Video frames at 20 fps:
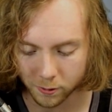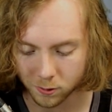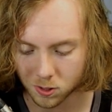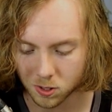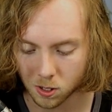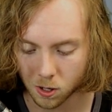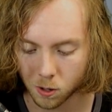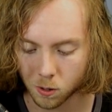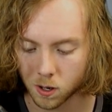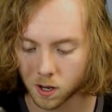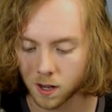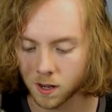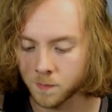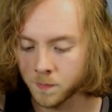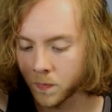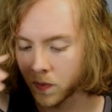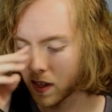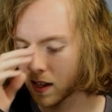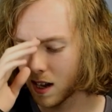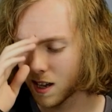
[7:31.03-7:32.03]
So I
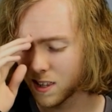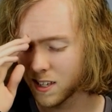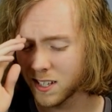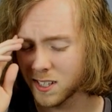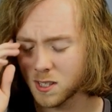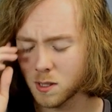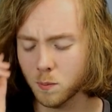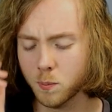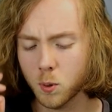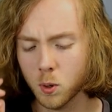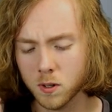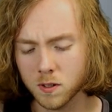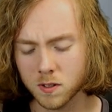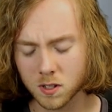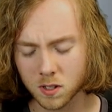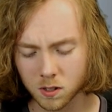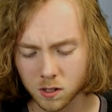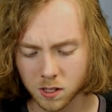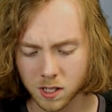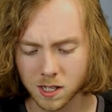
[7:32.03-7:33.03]
think it's important to
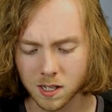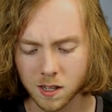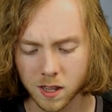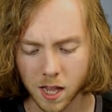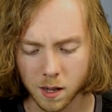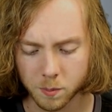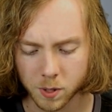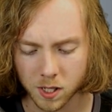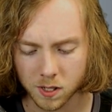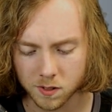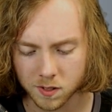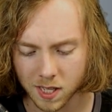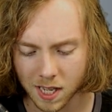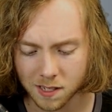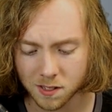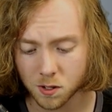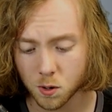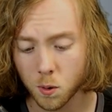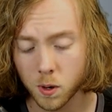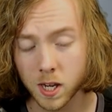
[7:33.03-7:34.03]
look into that because that's
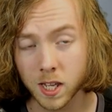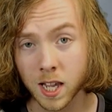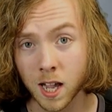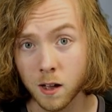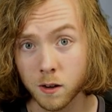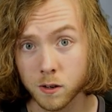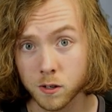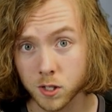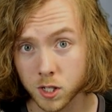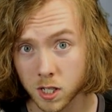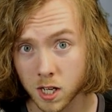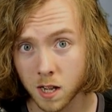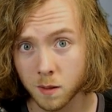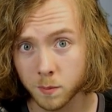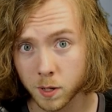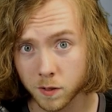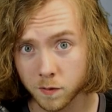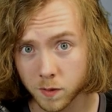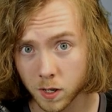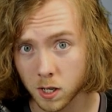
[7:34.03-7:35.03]
going to counter
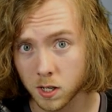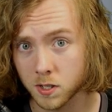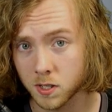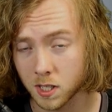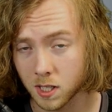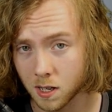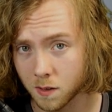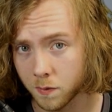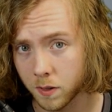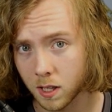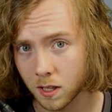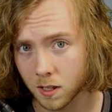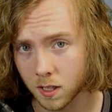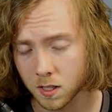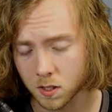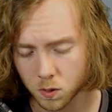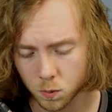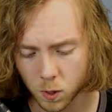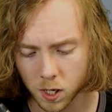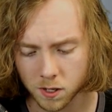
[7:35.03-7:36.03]
Janemba very significantly
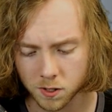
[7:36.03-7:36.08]
as well.